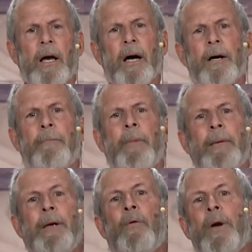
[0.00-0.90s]

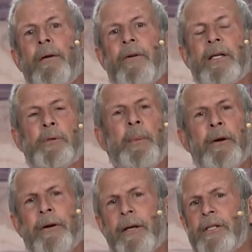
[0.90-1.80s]
Maybe we've
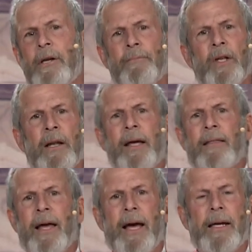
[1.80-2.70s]
experienced something like
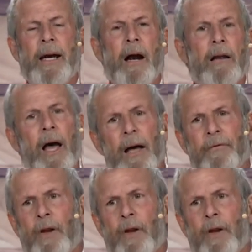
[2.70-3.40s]
that in our lives,